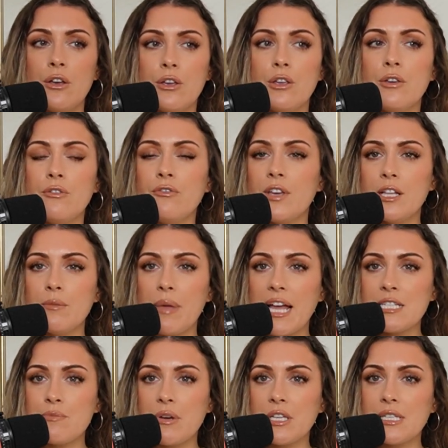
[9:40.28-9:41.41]
you feel
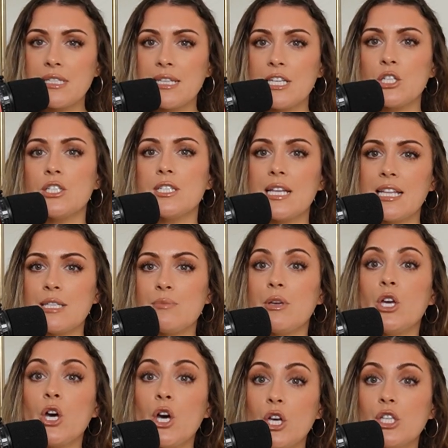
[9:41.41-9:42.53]
better about your decisions, and it's
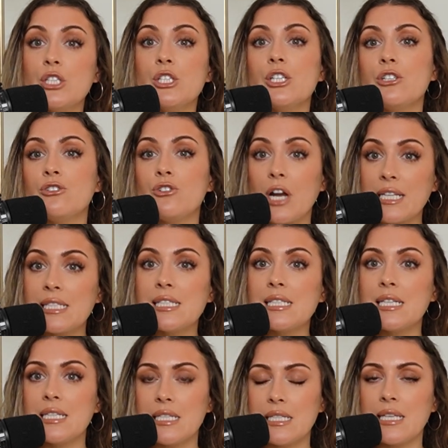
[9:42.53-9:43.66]
because you're
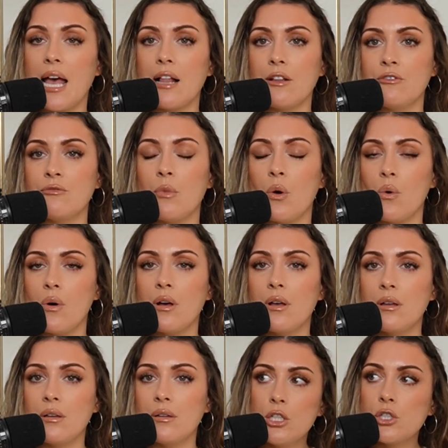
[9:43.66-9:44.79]
trusting yourself more.
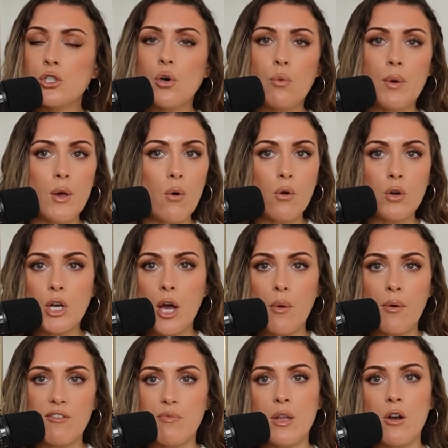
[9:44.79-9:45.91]
So we all know,
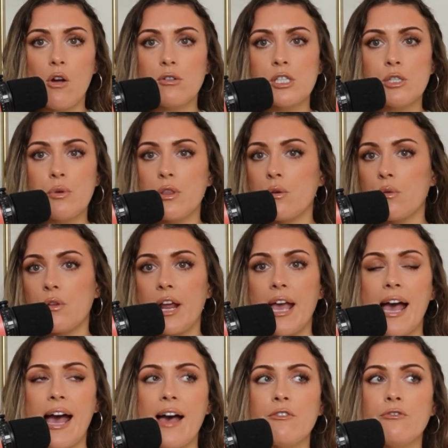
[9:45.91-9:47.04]
I've been honest with you, that I
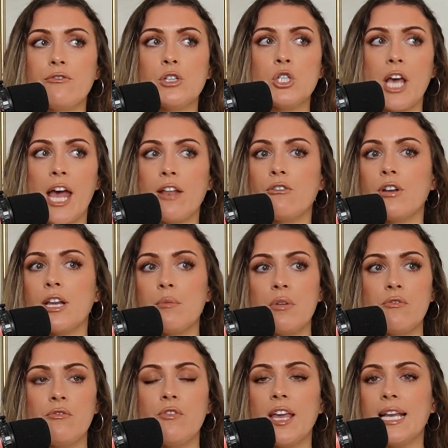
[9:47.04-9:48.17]
have generally
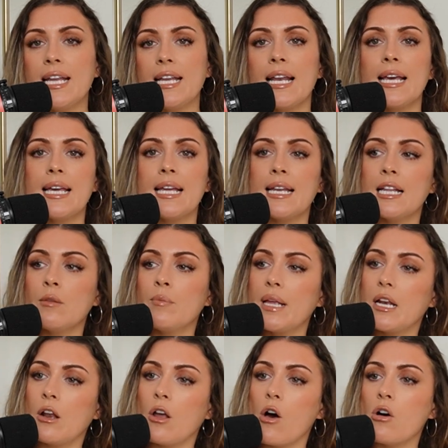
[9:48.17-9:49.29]
been feeling like a little bit
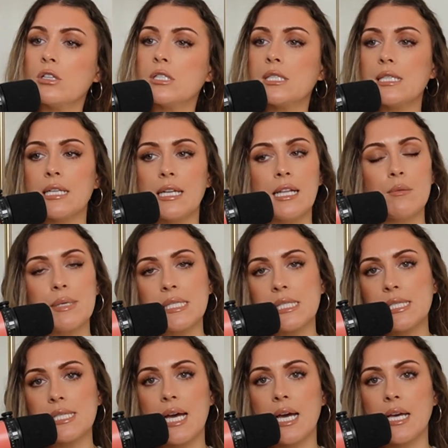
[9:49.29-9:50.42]
lost, a little bit
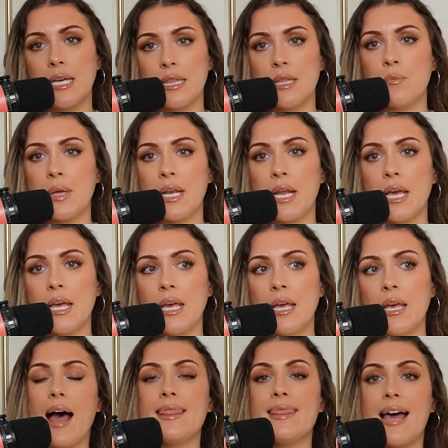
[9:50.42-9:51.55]
stuck at the minute.
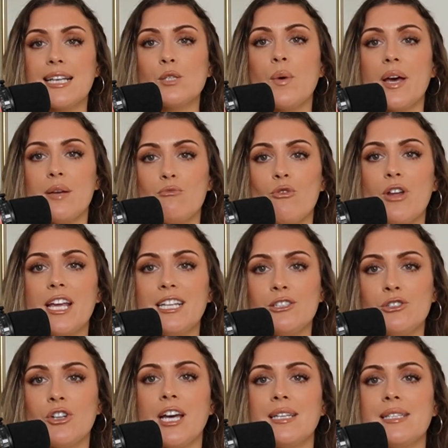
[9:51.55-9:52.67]
And that's why I'm really
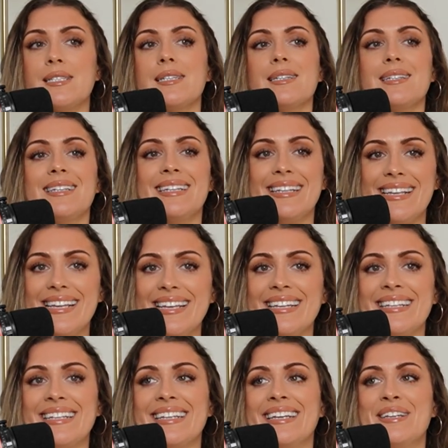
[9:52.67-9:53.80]
trying to
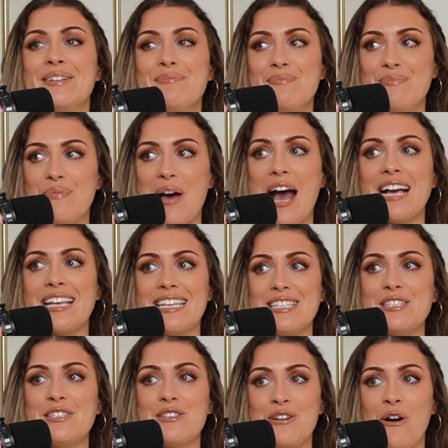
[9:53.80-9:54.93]
lean back
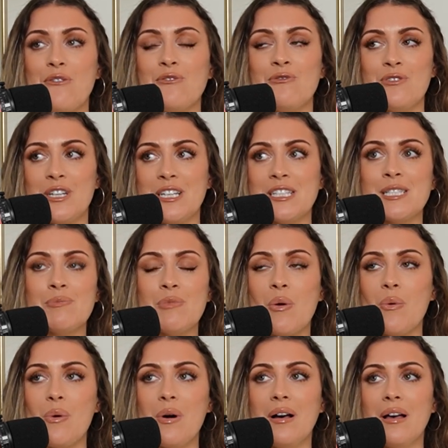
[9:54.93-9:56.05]
into the confidence
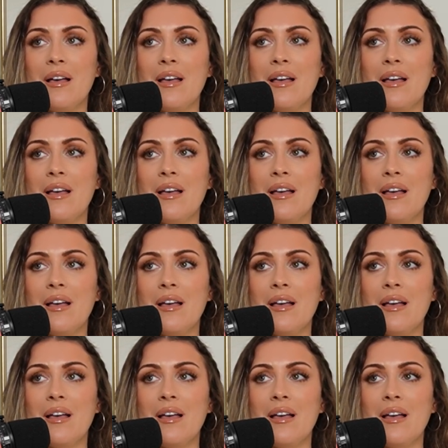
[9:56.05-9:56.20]
more.